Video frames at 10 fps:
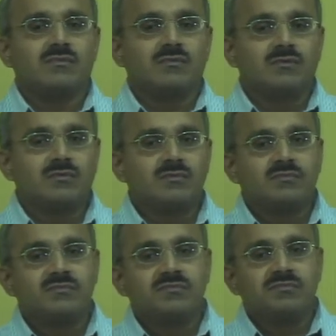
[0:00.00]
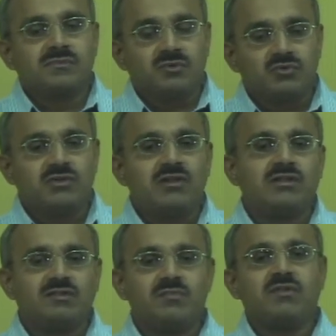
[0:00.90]
So, crucially
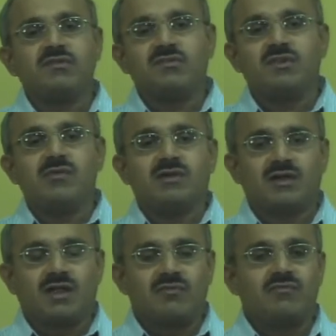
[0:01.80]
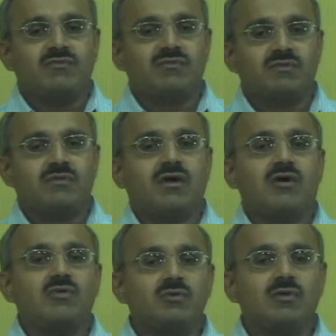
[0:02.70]
this means, given a graph, how
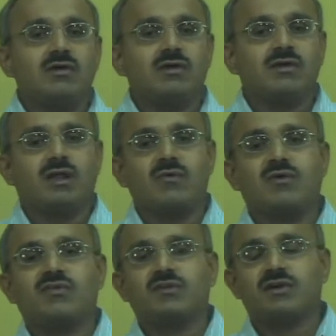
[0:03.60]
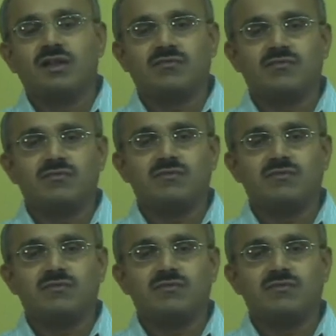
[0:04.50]
do you traverse a graph?